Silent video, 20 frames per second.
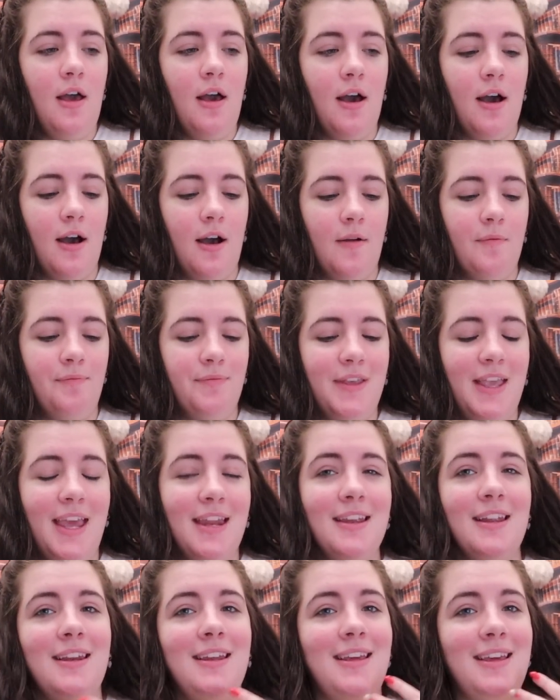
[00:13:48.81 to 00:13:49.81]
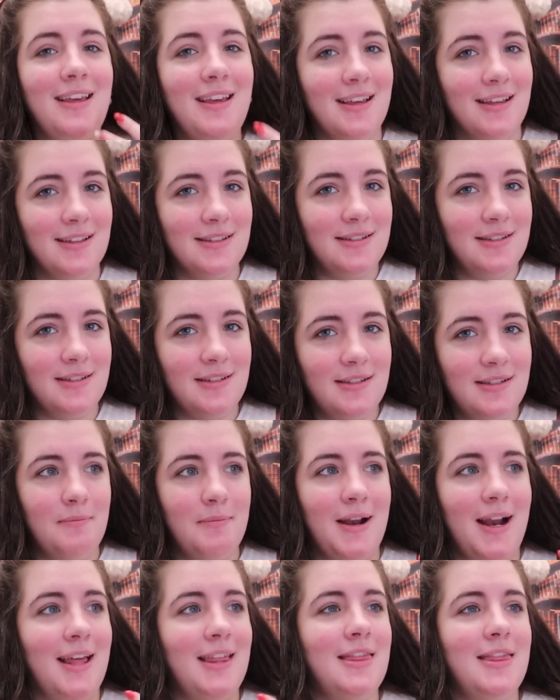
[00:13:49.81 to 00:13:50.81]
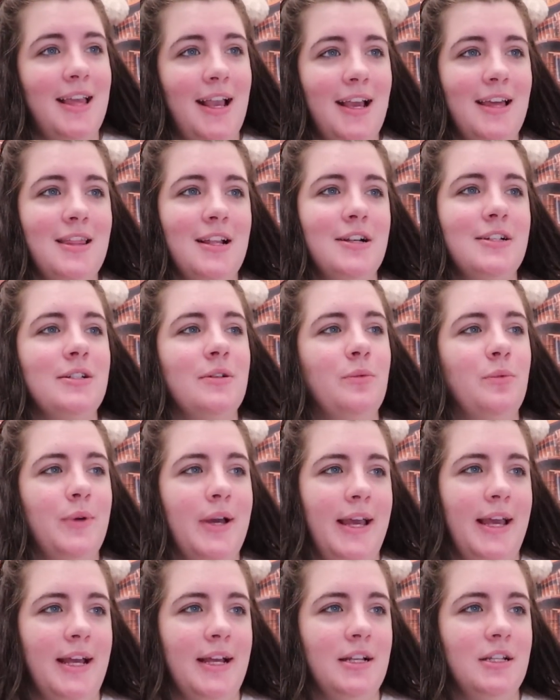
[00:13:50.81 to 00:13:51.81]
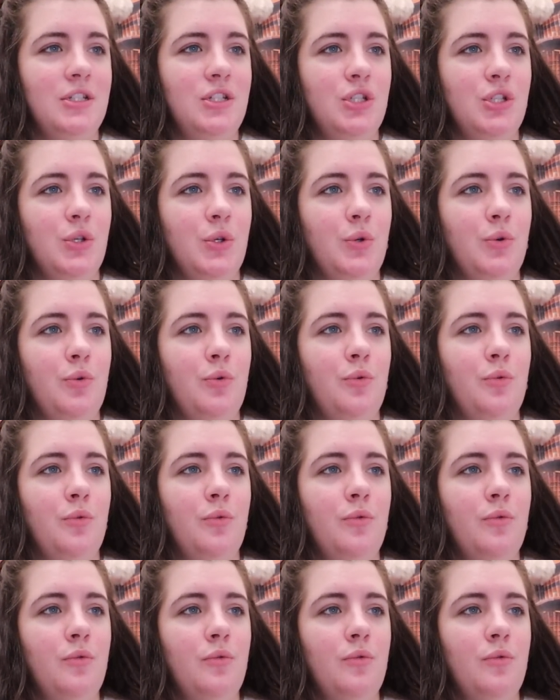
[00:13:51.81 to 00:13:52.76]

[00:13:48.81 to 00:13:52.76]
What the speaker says: And it is. But I think there's a way to